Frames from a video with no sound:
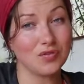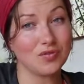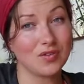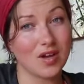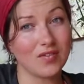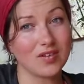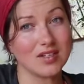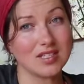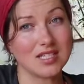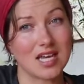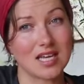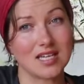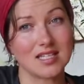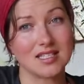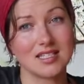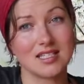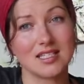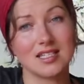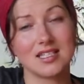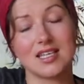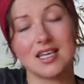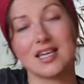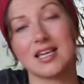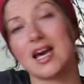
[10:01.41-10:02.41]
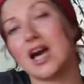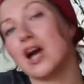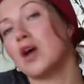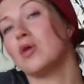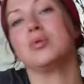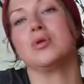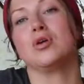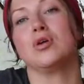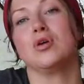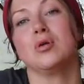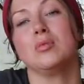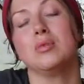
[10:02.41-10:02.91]
never tasted cacao
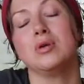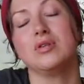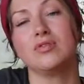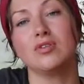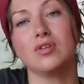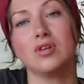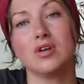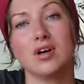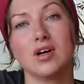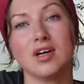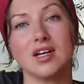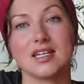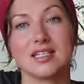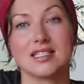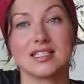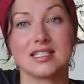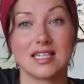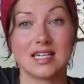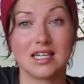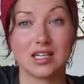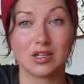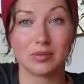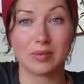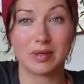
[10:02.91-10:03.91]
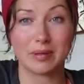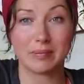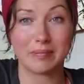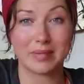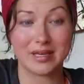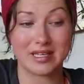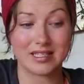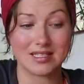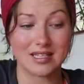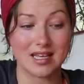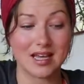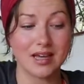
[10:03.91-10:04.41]
pure before, because it's a little bit
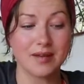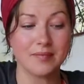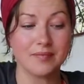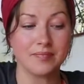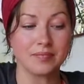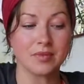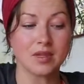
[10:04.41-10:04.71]
bitter.